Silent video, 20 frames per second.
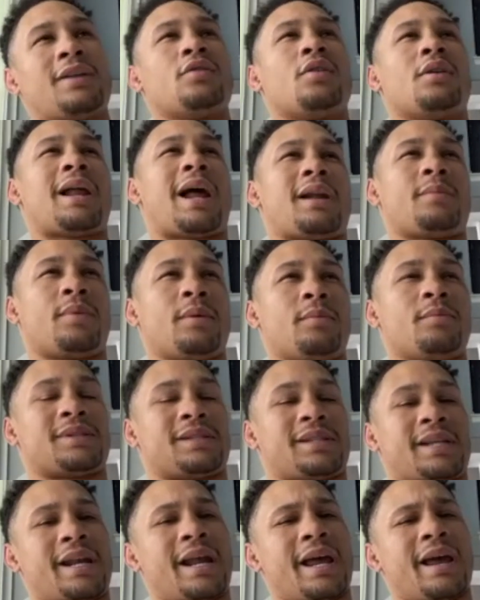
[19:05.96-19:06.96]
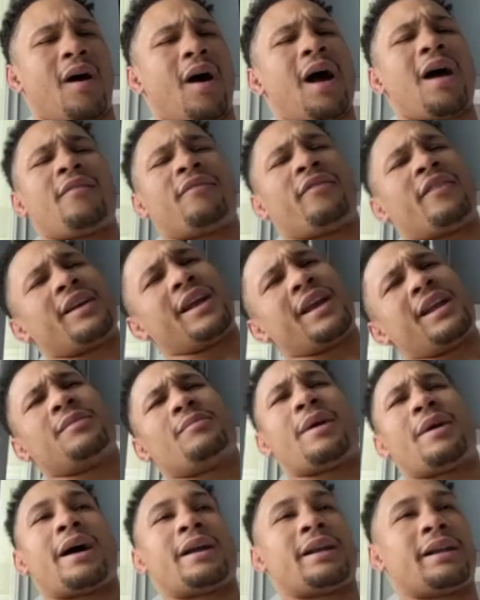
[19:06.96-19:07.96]
I know a lot of people say that, oh, I fight
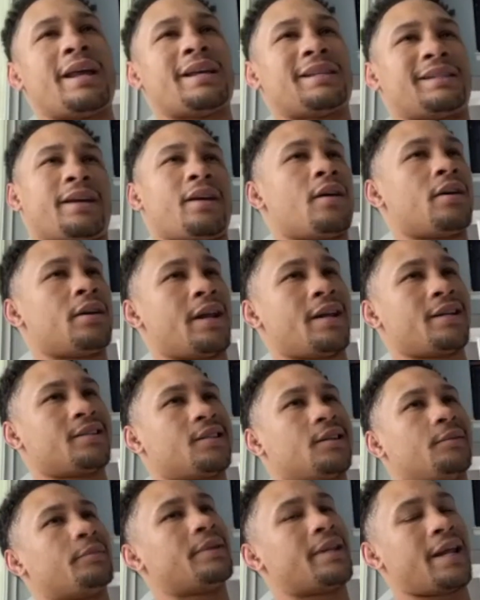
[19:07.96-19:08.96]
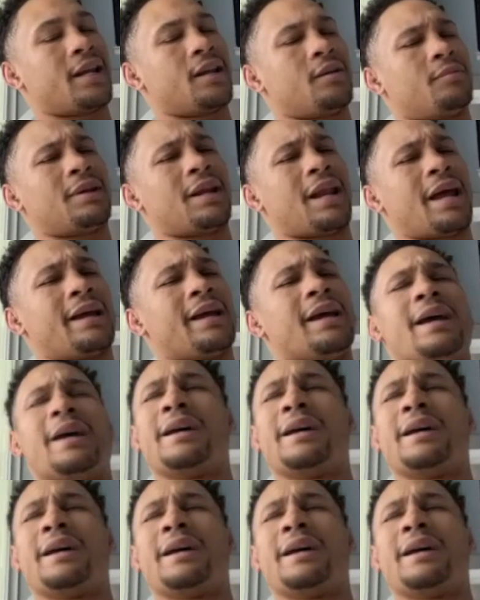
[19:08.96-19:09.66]
anybody. They say all that shit, but then they be like,